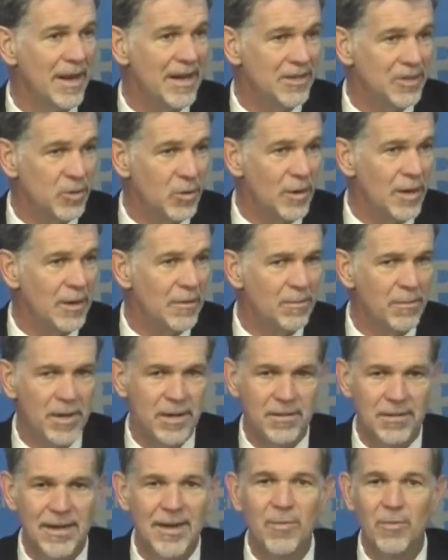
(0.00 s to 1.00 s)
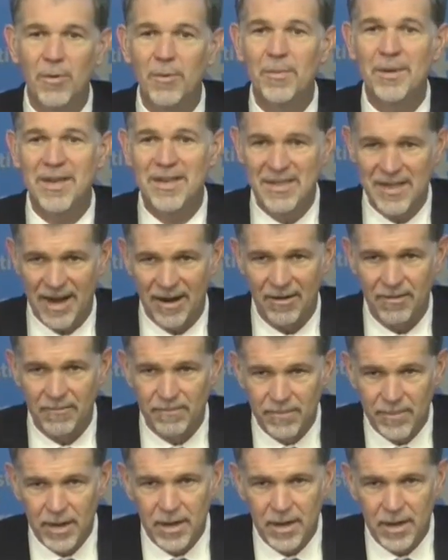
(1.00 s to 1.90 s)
mainstream, but it will be there.